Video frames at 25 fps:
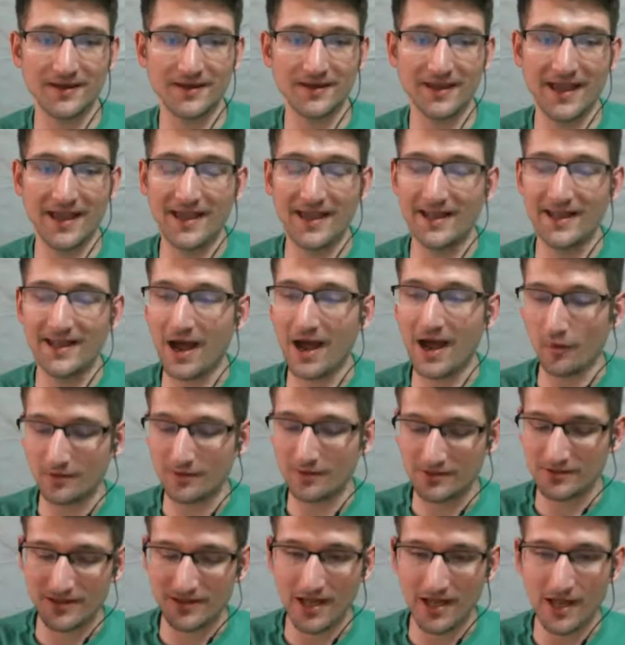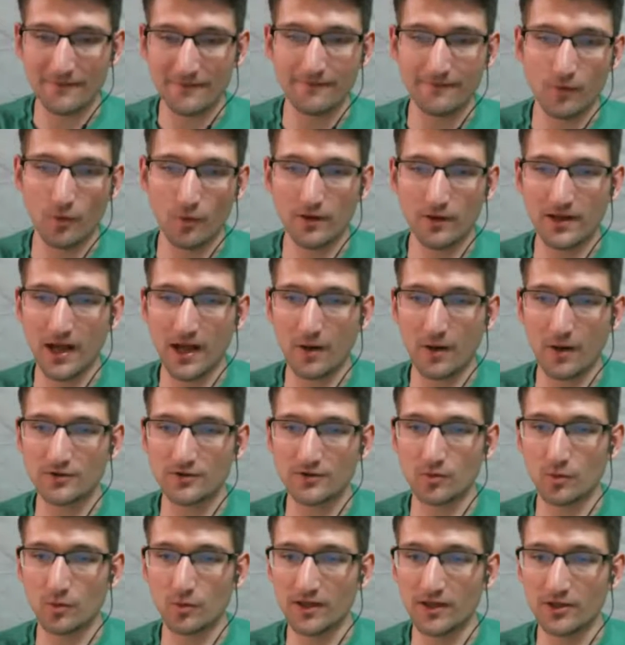8 hours a day, 40 hours
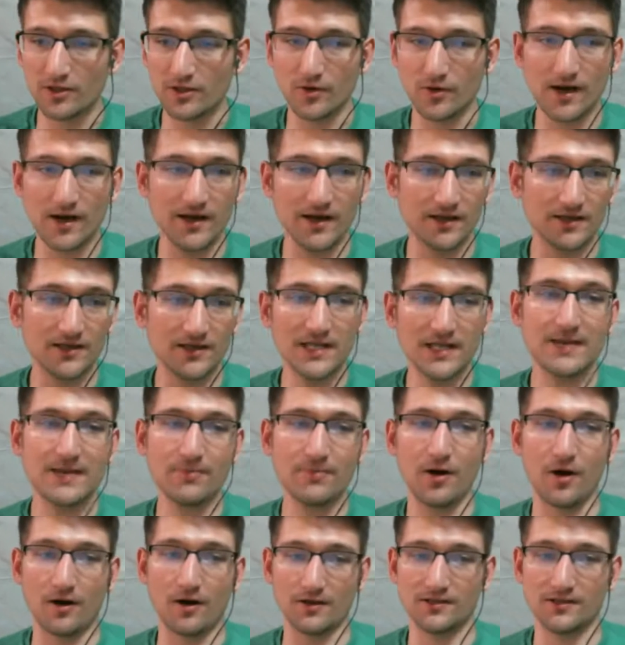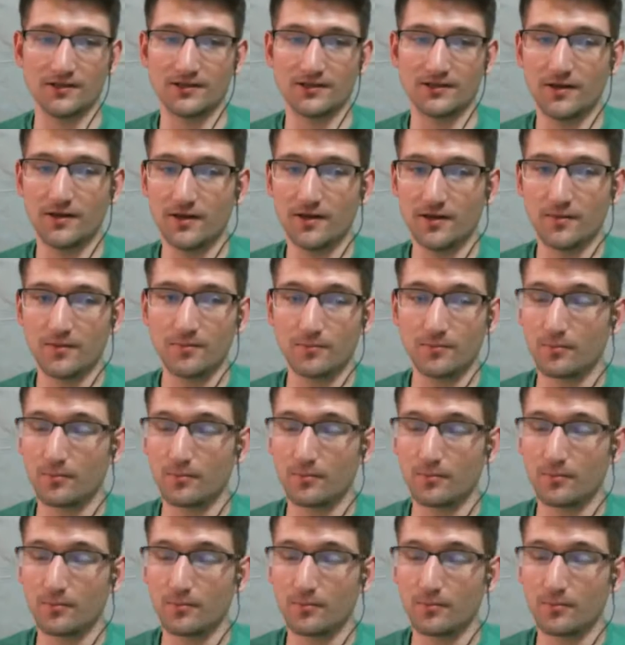a week training knee bars. Mm-hmm.